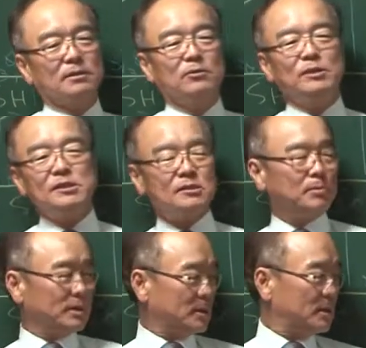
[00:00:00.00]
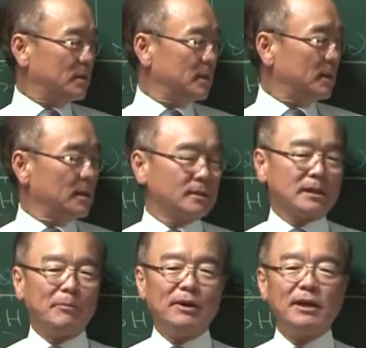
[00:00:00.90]
Which is bigger?
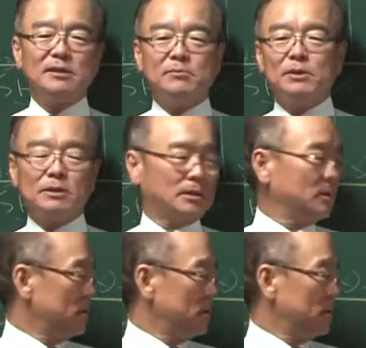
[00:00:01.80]
Supply is bigger.